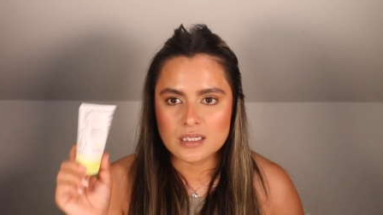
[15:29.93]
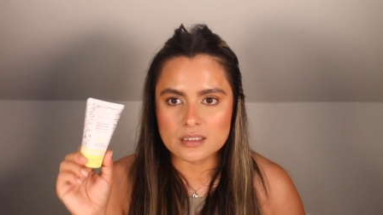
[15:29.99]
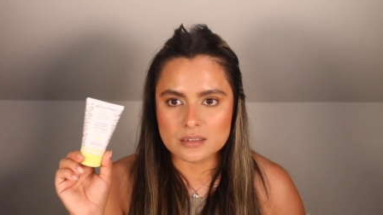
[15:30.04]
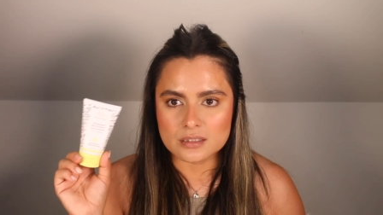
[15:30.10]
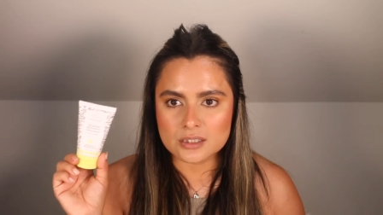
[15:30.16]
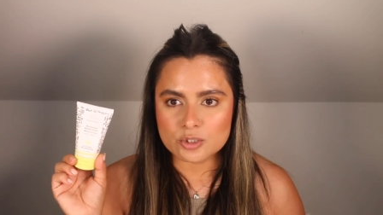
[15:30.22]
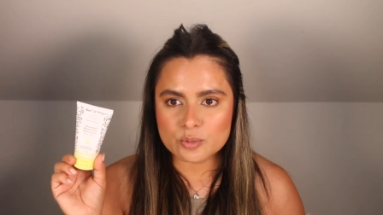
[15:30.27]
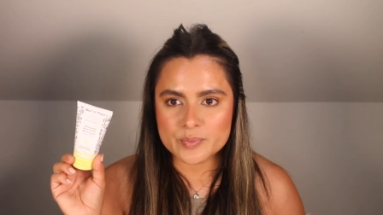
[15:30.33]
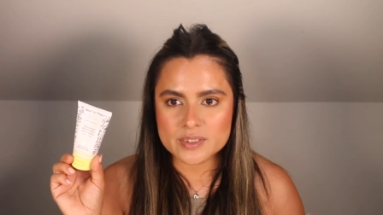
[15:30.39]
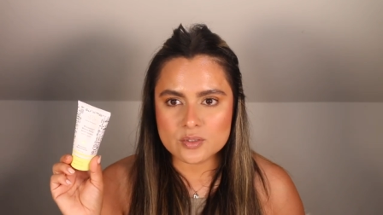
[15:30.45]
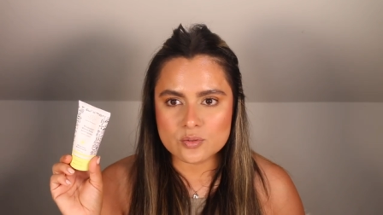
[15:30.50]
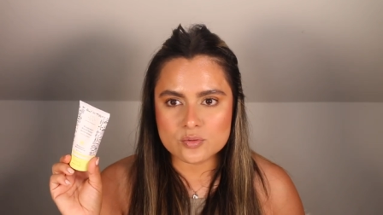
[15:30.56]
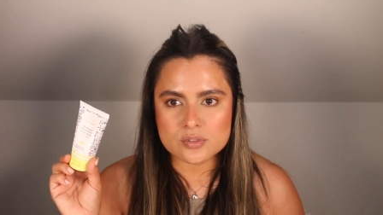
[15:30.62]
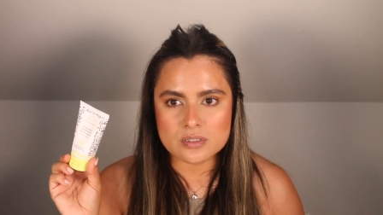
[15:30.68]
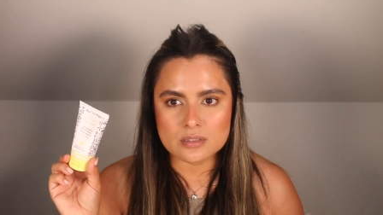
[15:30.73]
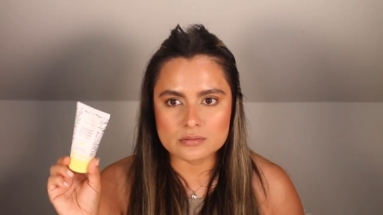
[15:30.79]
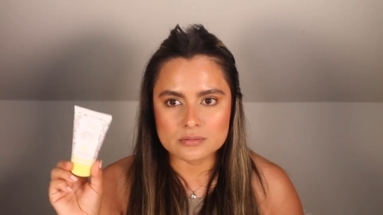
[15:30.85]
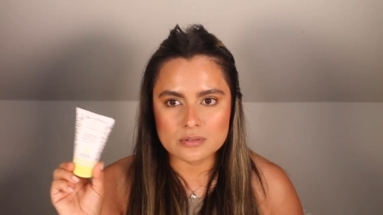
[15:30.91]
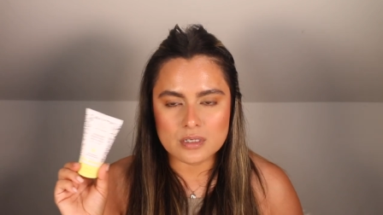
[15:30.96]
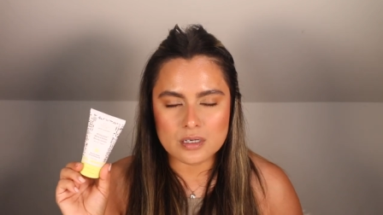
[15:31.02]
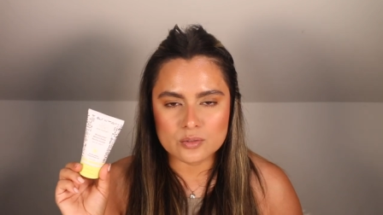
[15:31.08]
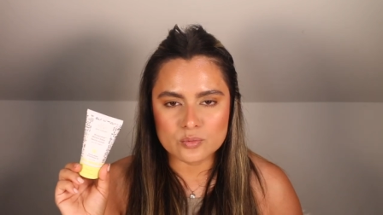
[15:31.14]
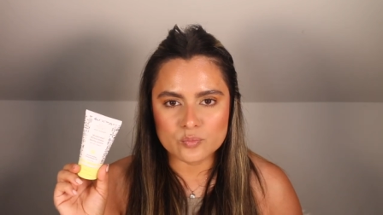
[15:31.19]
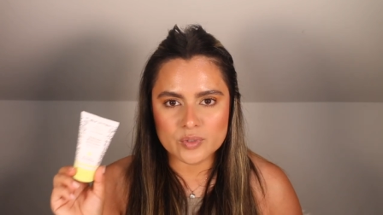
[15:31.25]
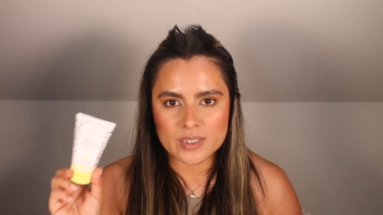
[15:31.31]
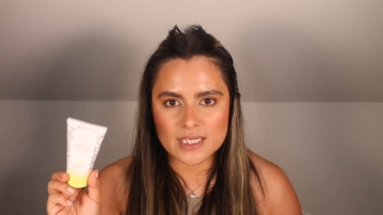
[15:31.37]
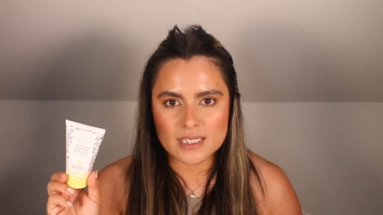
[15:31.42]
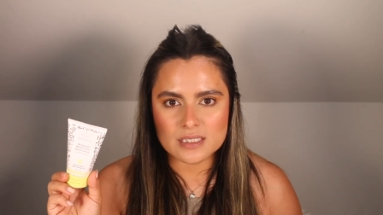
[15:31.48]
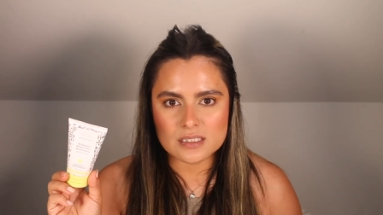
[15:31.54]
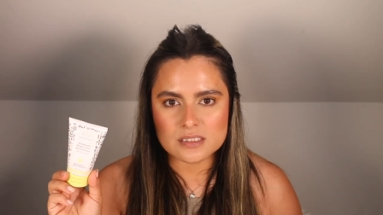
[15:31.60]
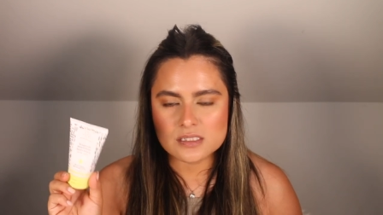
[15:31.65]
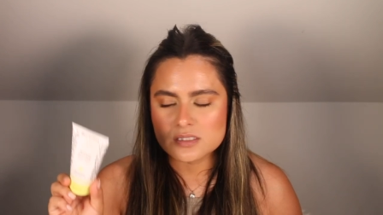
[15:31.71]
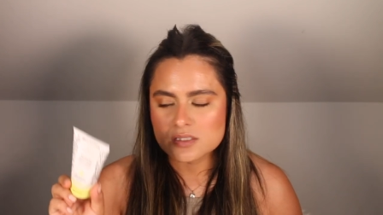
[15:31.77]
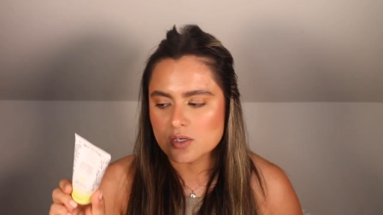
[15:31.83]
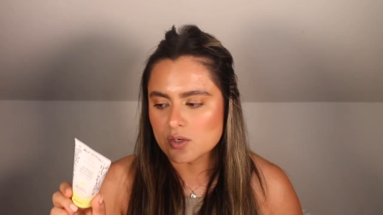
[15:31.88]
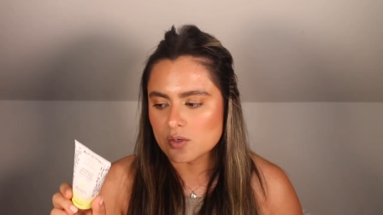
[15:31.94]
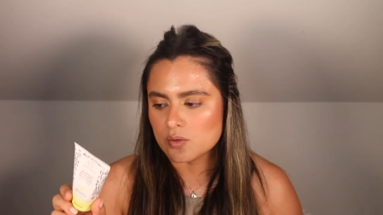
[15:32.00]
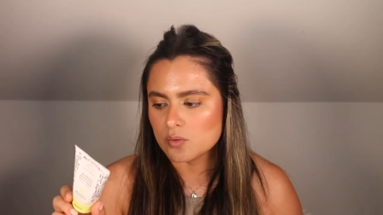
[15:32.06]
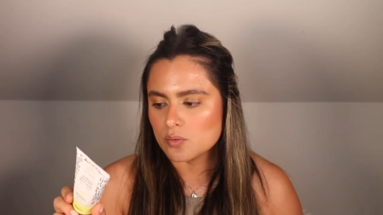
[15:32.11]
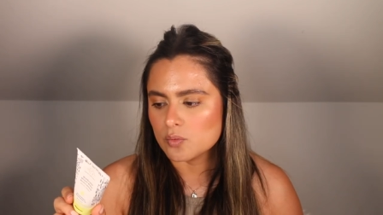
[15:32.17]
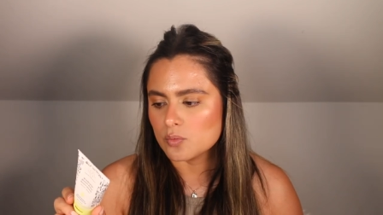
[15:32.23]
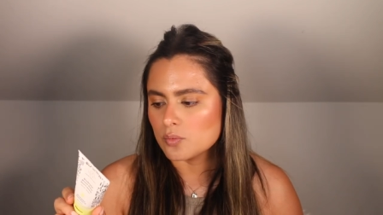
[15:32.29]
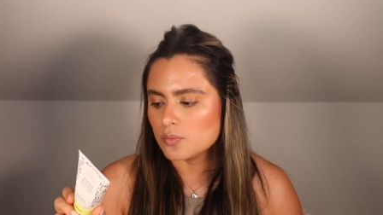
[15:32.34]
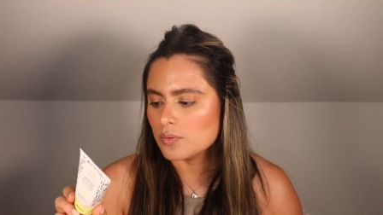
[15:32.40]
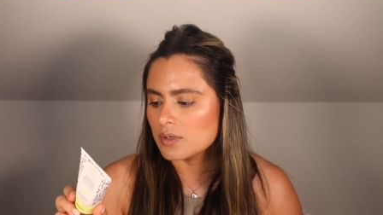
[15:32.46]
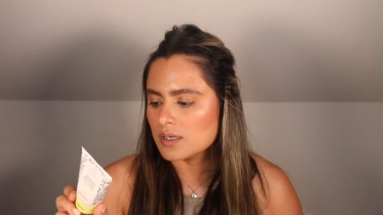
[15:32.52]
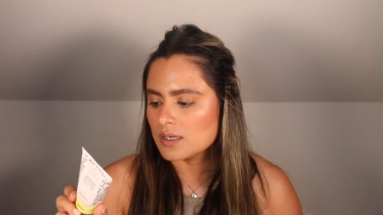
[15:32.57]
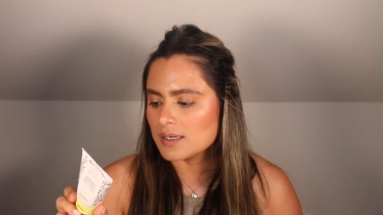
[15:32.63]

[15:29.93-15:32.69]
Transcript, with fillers: A little bit goes a long way, so